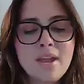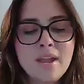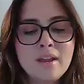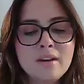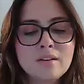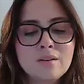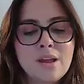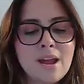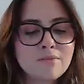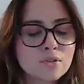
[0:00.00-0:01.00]
And
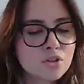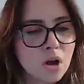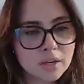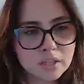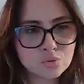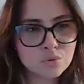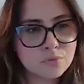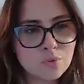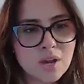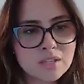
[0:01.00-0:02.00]
after talking to a
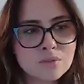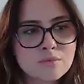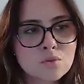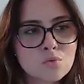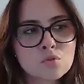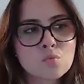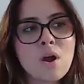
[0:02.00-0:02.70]
few heads of schools